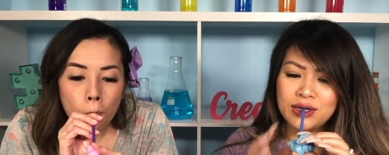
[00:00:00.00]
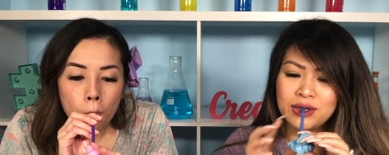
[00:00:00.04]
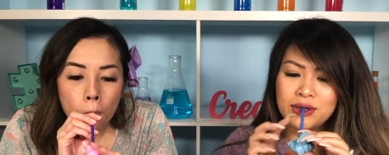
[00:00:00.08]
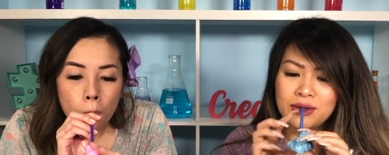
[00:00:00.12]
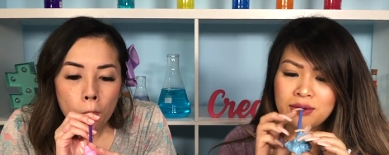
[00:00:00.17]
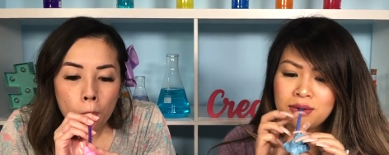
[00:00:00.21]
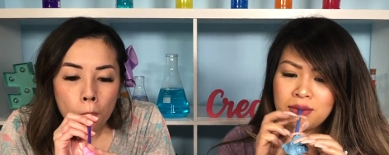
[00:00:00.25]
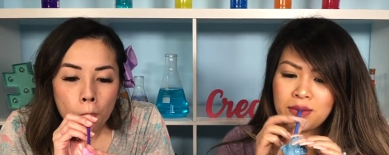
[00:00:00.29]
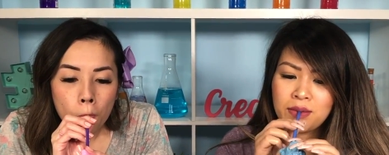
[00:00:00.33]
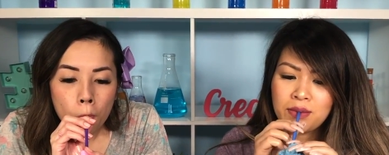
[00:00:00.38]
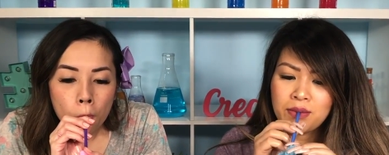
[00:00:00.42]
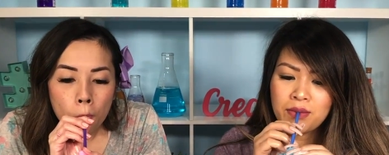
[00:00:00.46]

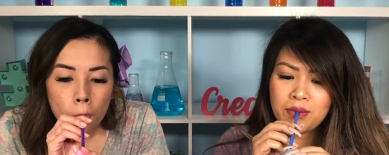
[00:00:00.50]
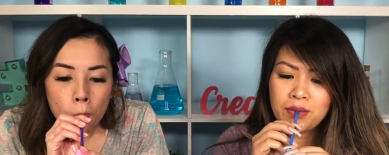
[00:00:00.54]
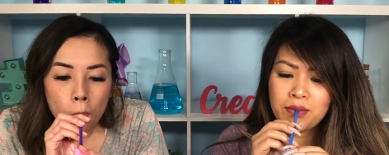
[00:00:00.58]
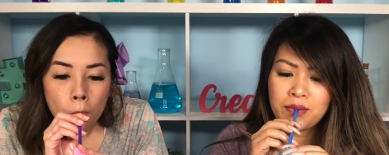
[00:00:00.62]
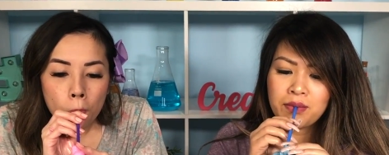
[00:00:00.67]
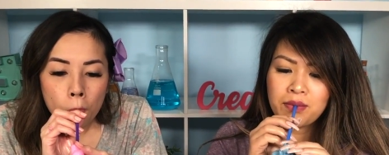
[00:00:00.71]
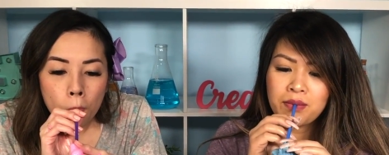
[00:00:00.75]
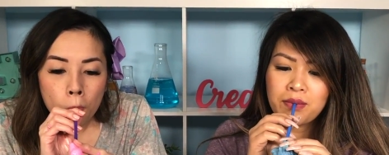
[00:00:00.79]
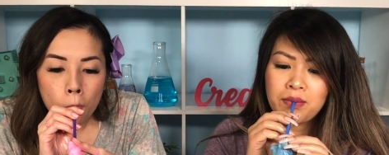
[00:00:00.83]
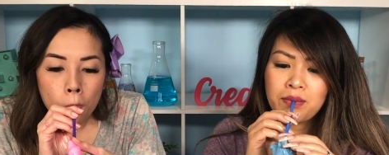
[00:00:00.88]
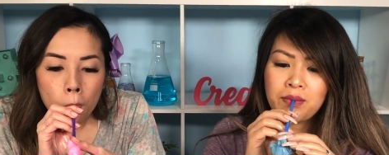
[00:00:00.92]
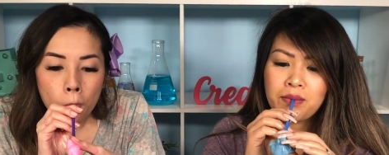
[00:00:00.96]

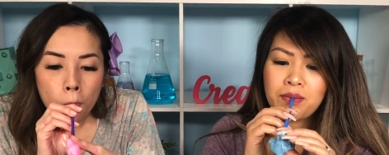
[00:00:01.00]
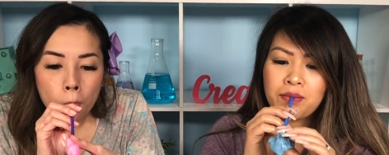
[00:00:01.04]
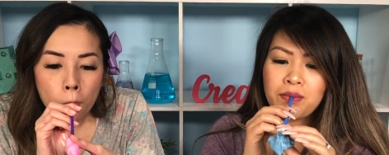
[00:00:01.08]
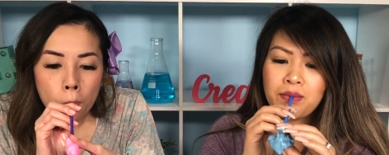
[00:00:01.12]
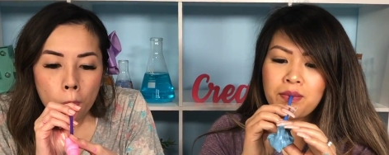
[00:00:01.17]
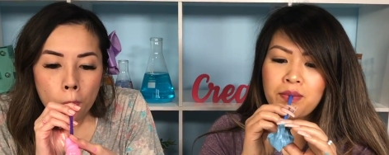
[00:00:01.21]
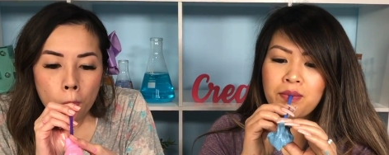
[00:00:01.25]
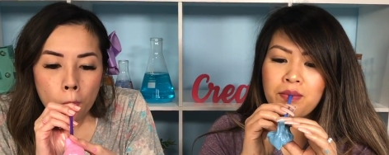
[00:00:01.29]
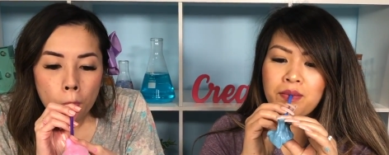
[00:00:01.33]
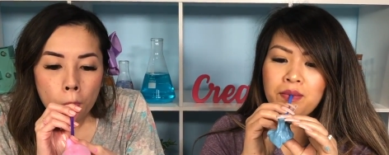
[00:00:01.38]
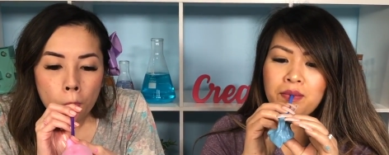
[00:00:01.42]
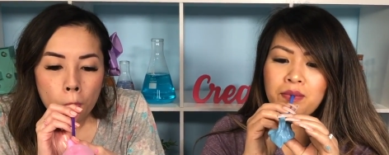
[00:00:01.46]

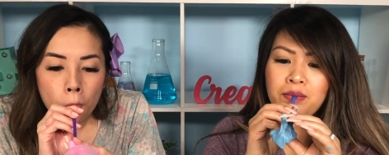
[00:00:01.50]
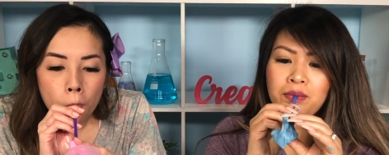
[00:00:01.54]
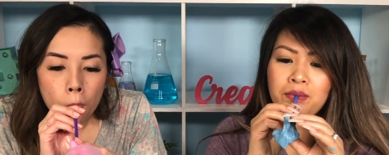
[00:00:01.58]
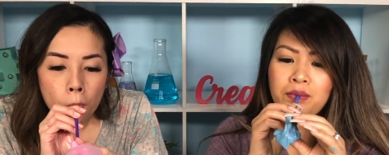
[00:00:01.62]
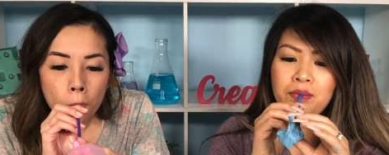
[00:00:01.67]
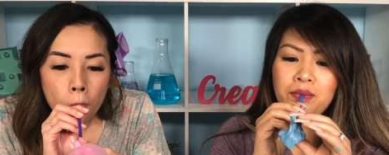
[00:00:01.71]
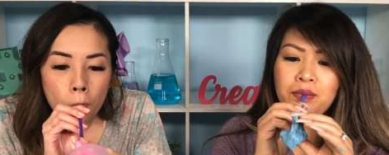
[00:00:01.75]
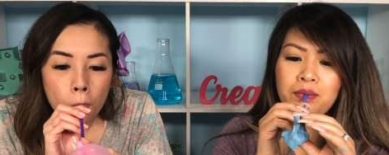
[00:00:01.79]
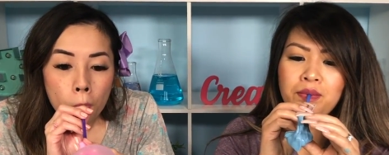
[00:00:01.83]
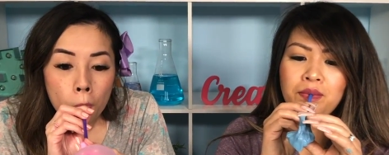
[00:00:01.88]
Nobody speaks.